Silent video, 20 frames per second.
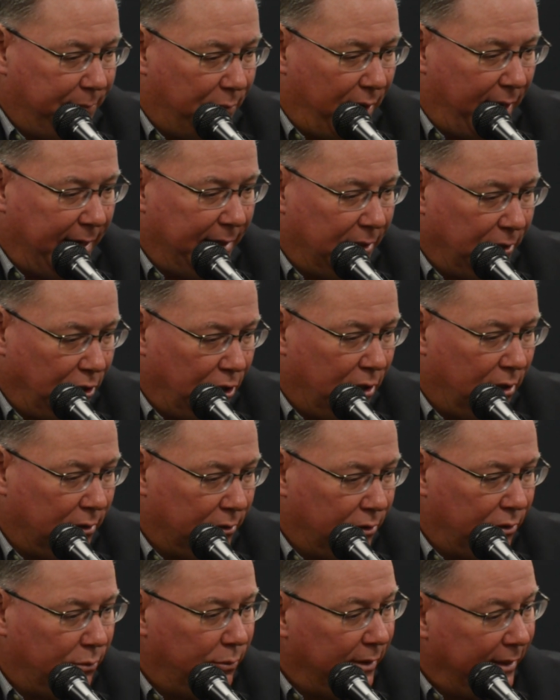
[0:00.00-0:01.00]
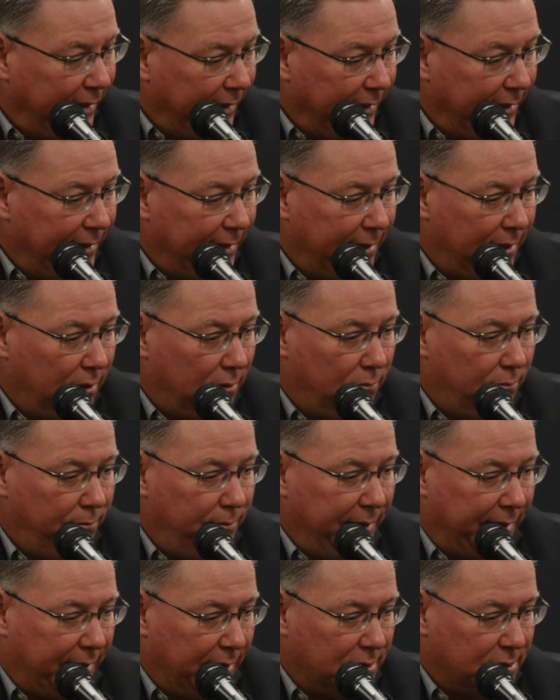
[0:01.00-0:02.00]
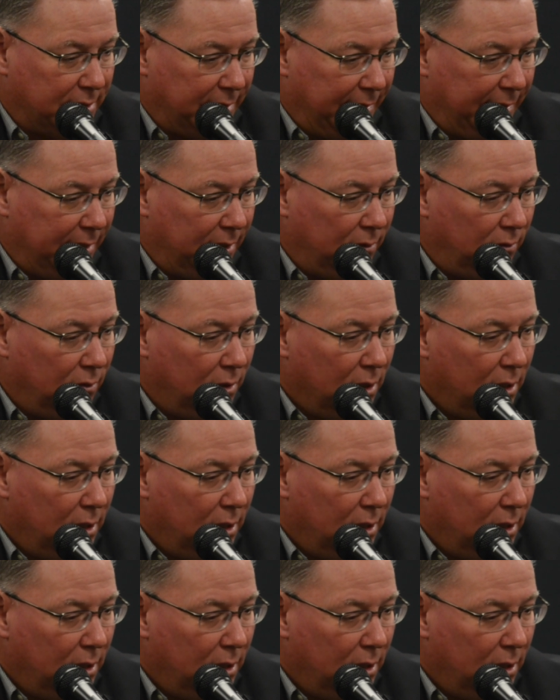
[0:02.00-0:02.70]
Brandon Young do what he did because, again,